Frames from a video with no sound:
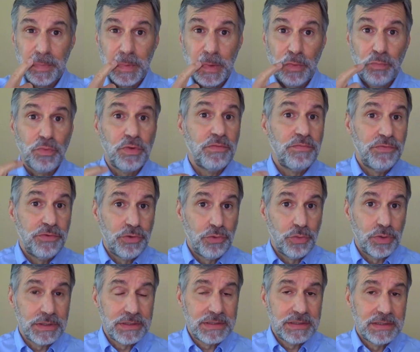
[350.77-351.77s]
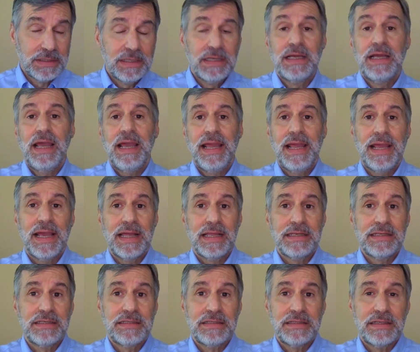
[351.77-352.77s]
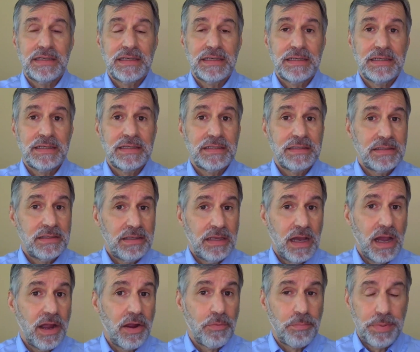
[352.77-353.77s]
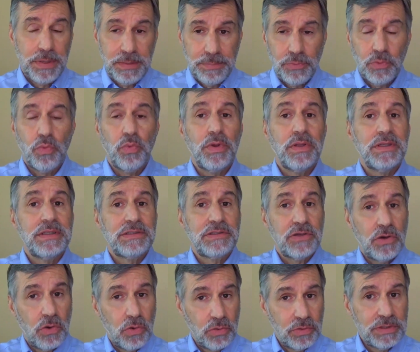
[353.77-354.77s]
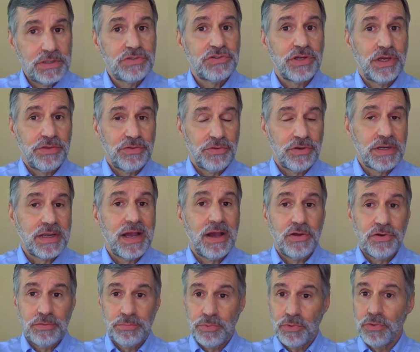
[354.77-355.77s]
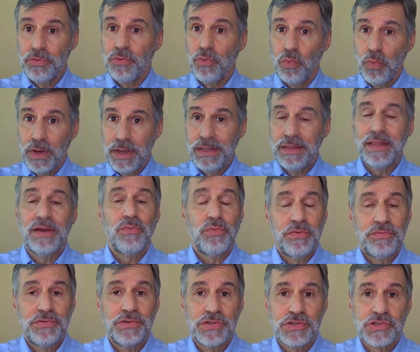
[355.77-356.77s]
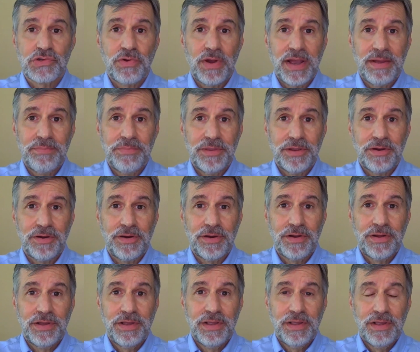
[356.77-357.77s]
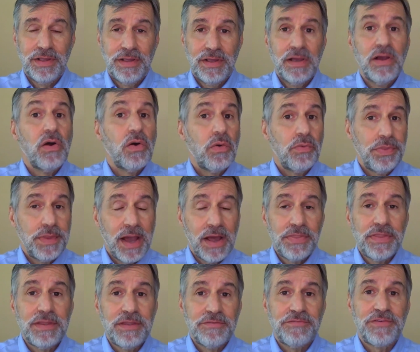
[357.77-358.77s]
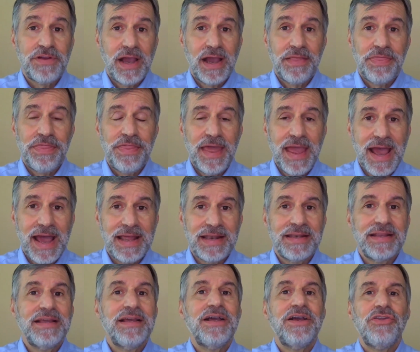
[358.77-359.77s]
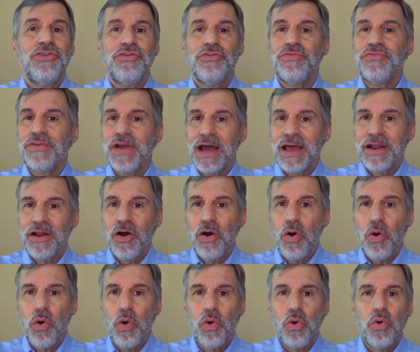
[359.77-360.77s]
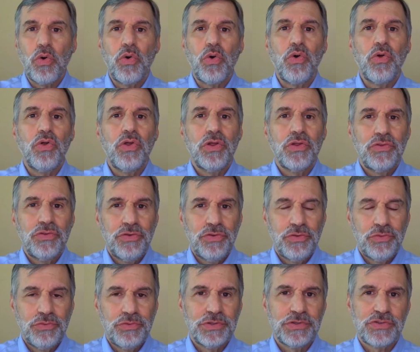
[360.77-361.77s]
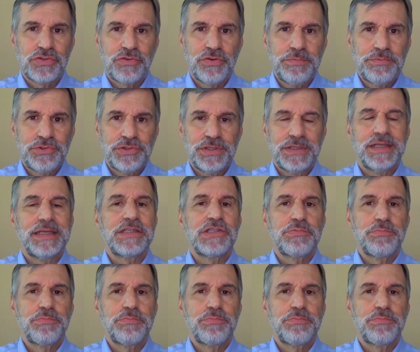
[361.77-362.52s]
review it? And are people willing to hold each other accountable the way that we've described there? Now that you've got that, you've got a whole new description that's